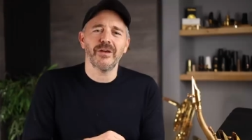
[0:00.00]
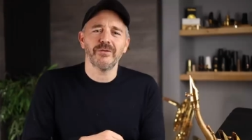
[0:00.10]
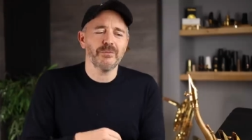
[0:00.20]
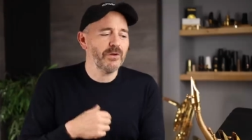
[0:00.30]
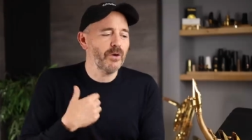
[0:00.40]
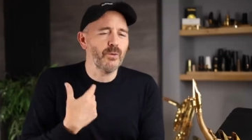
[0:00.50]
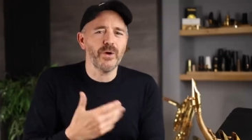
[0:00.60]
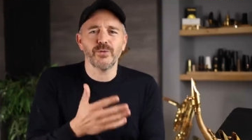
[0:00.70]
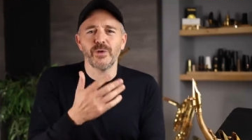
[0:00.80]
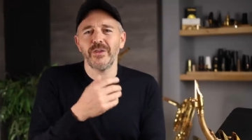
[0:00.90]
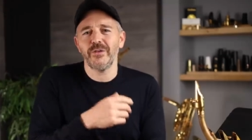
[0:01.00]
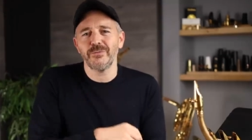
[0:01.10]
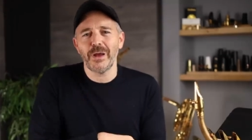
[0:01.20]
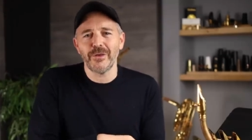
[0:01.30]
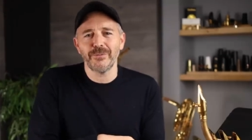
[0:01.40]
section below which one of
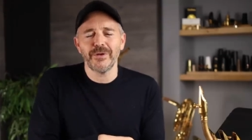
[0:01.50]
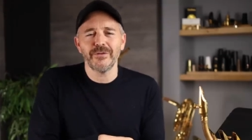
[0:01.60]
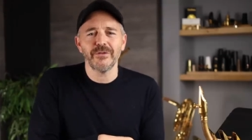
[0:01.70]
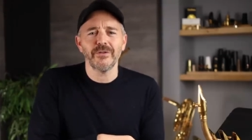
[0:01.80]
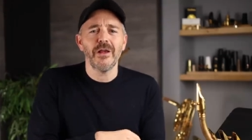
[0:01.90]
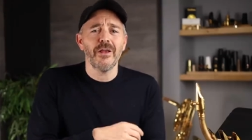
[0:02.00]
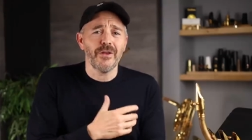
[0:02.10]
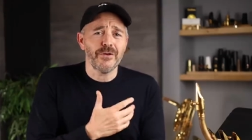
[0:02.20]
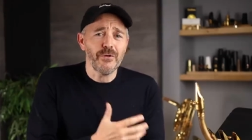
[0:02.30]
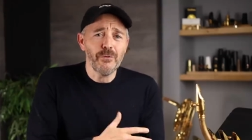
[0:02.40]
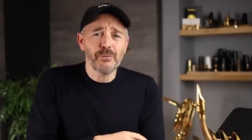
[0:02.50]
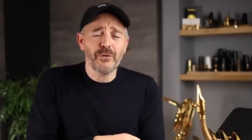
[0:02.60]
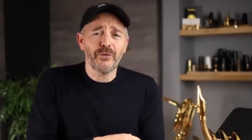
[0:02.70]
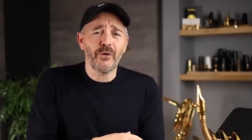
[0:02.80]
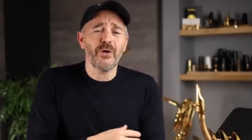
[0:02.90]
these mouthpieces you
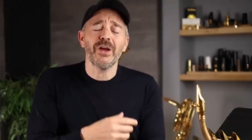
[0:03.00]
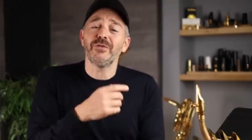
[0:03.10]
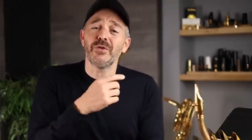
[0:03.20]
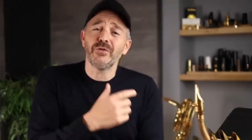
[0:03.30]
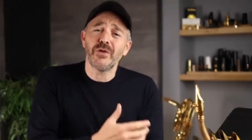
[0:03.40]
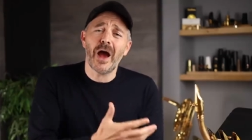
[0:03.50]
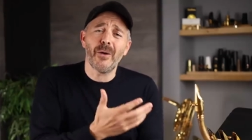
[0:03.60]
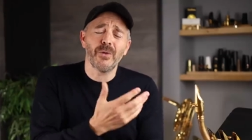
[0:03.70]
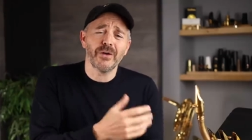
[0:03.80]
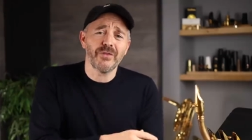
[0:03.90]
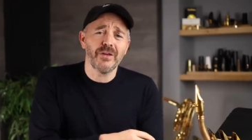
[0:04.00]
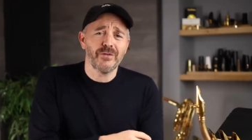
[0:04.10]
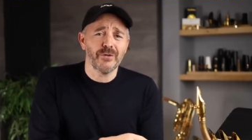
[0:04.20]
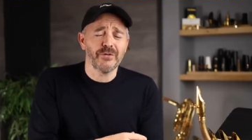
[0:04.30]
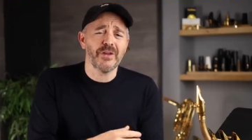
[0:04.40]
prefer. If you've got one of
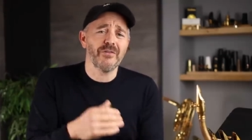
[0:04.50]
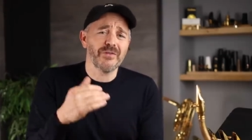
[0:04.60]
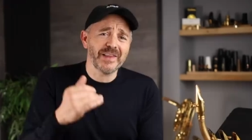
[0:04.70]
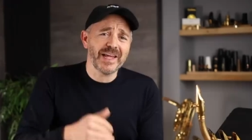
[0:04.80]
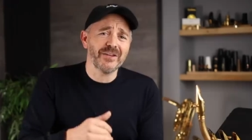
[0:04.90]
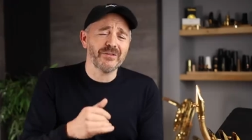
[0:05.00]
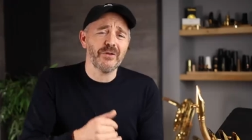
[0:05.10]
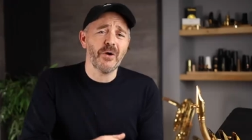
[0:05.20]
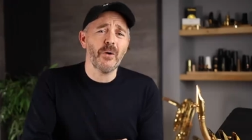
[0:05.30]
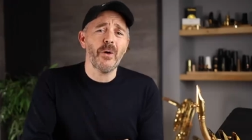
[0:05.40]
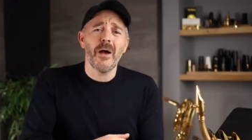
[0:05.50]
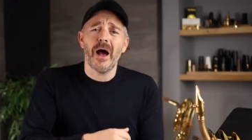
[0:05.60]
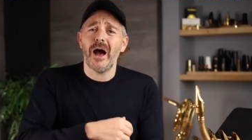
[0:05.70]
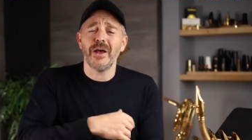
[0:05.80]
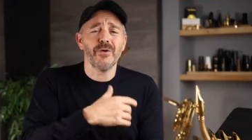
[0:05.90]
these yourself, let us know
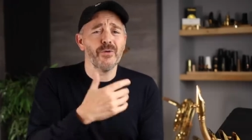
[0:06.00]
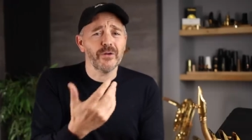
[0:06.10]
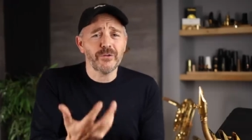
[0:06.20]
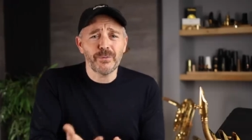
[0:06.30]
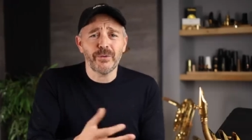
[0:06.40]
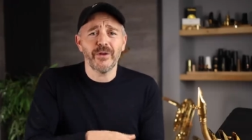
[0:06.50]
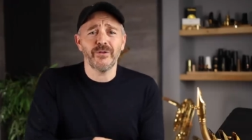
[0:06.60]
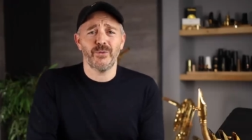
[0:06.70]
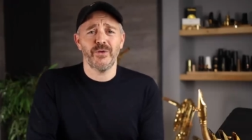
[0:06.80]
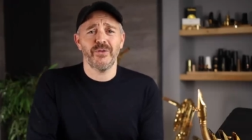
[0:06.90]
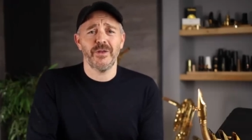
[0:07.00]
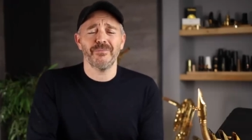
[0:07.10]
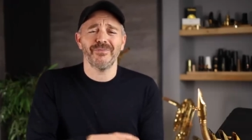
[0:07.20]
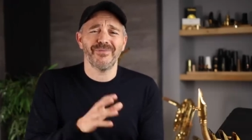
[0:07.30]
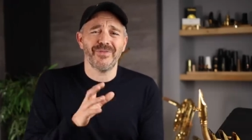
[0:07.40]
uh, your experience with
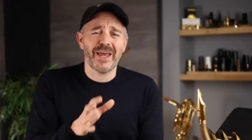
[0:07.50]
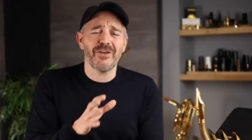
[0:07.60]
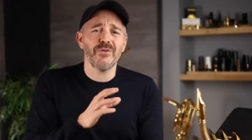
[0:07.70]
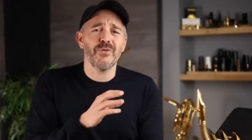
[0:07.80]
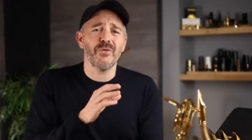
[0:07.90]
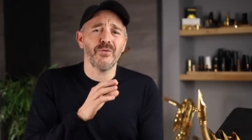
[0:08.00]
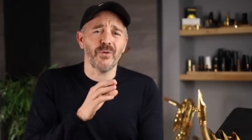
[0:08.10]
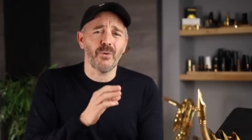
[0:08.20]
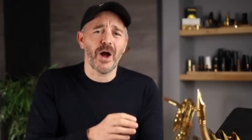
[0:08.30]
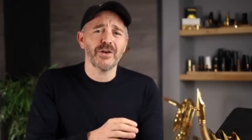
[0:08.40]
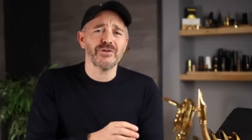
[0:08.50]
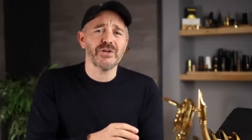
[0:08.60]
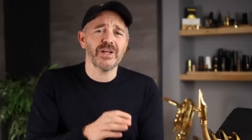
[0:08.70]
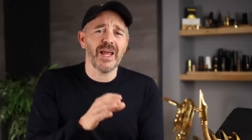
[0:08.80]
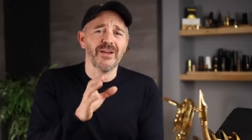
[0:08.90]
it. Thank you for
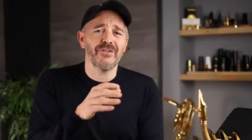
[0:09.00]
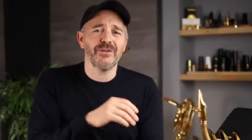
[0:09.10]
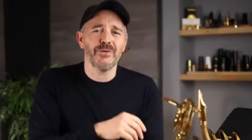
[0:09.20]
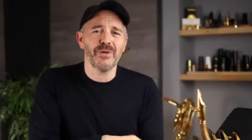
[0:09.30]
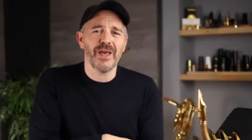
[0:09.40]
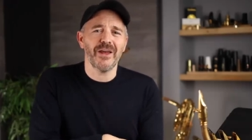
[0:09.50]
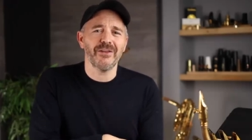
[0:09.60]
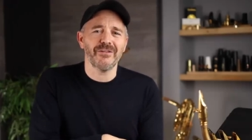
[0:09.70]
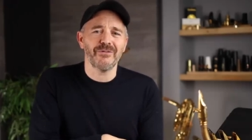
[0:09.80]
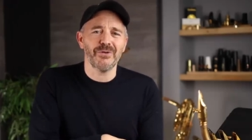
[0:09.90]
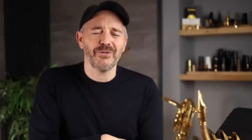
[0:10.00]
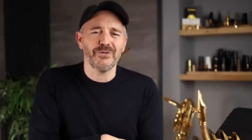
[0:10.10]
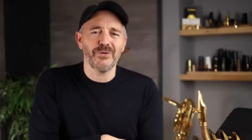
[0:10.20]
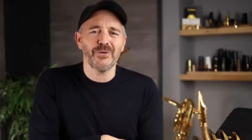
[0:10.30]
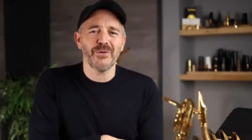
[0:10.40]
watching and see you again real
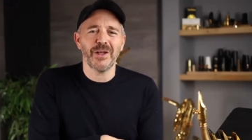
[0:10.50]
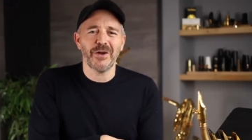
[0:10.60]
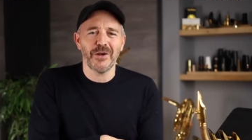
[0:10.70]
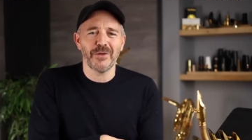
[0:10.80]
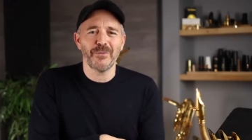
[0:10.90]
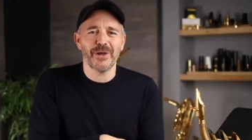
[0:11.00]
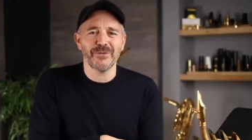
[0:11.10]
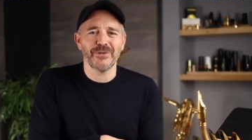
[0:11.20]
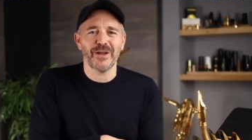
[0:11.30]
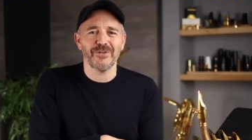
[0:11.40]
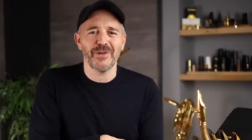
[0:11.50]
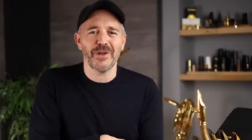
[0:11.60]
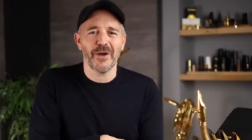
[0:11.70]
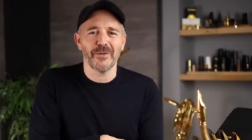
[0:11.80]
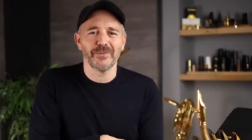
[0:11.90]
soon in another Better Sax
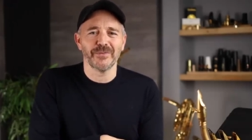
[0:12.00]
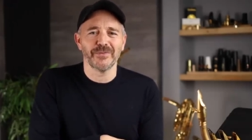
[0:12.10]
video.